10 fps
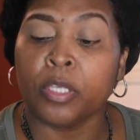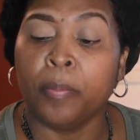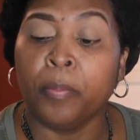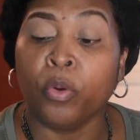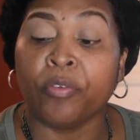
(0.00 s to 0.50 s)

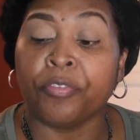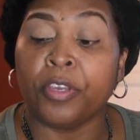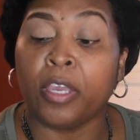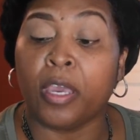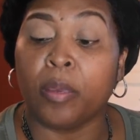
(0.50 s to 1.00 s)

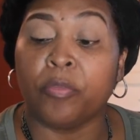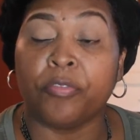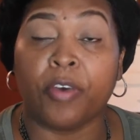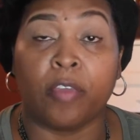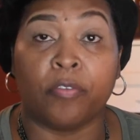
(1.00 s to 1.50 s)
Morphe
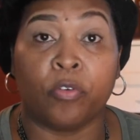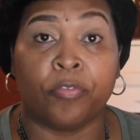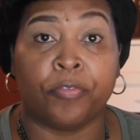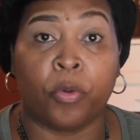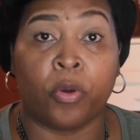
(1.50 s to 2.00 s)

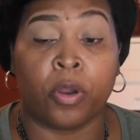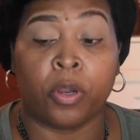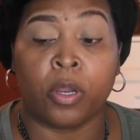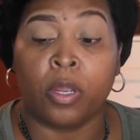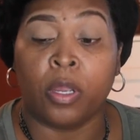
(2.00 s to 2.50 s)
M504.
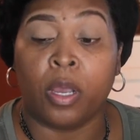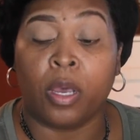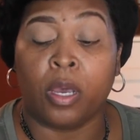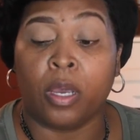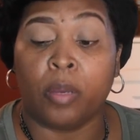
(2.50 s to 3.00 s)

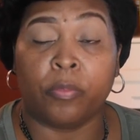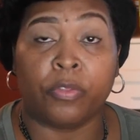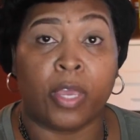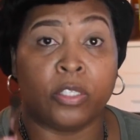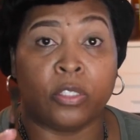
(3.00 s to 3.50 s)

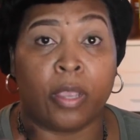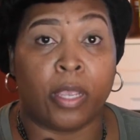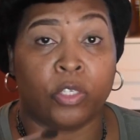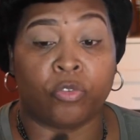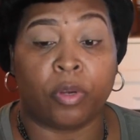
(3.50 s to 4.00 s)
Thanks to
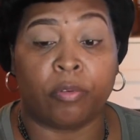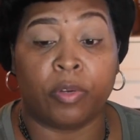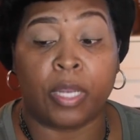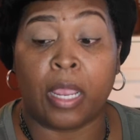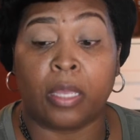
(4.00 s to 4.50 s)
Andrea
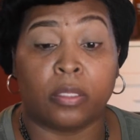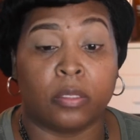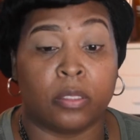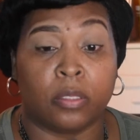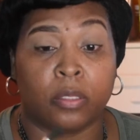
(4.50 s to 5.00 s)
Renee. This
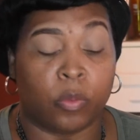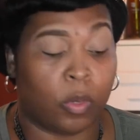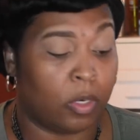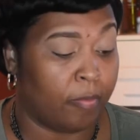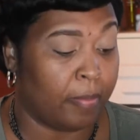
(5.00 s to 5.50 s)
is
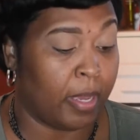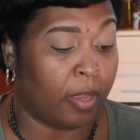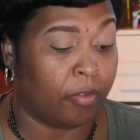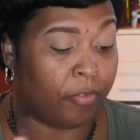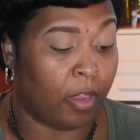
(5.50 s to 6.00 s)
one of my
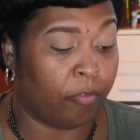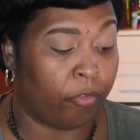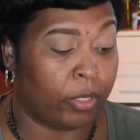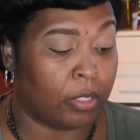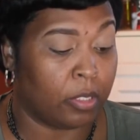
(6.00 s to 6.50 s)

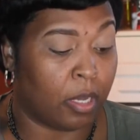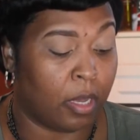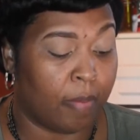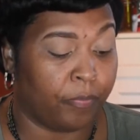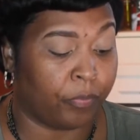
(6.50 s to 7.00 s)
favorite
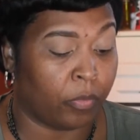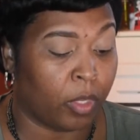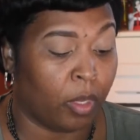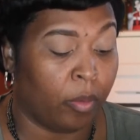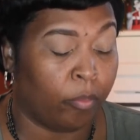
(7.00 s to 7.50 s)

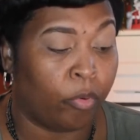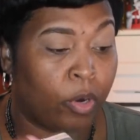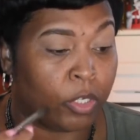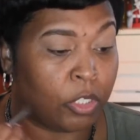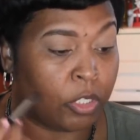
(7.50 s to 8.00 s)

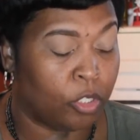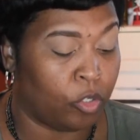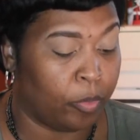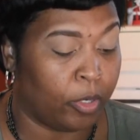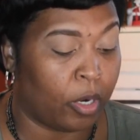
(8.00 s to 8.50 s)
brush to
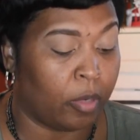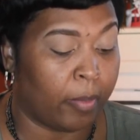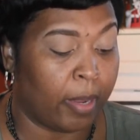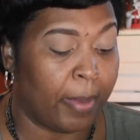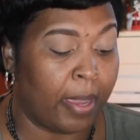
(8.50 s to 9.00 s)
put on
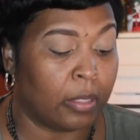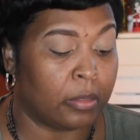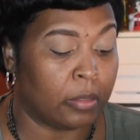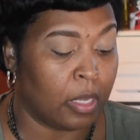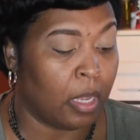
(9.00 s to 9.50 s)
my
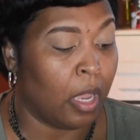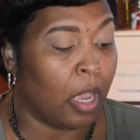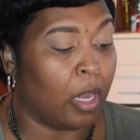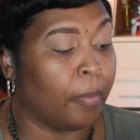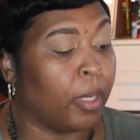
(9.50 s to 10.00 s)
base,
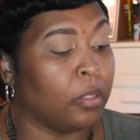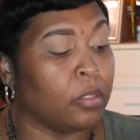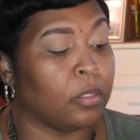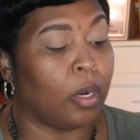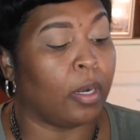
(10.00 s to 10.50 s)
and I'm going to
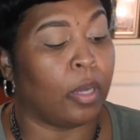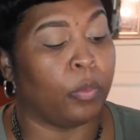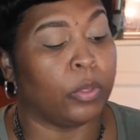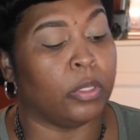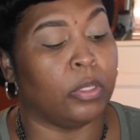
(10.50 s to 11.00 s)
start out
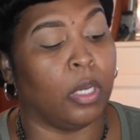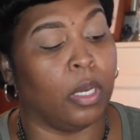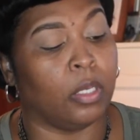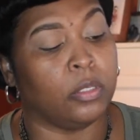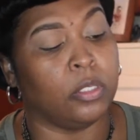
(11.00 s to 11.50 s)
with
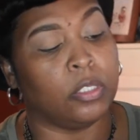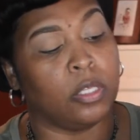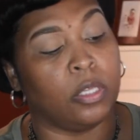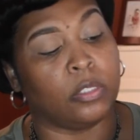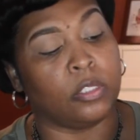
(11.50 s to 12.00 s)

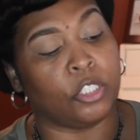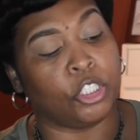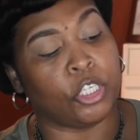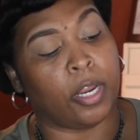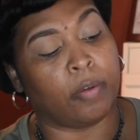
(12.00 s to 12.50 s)
this
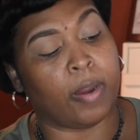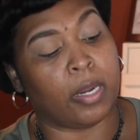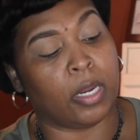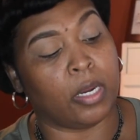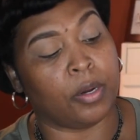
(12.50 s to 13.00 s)
shade right
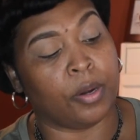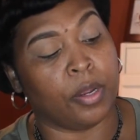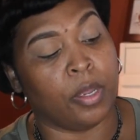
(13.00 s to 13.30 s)
here,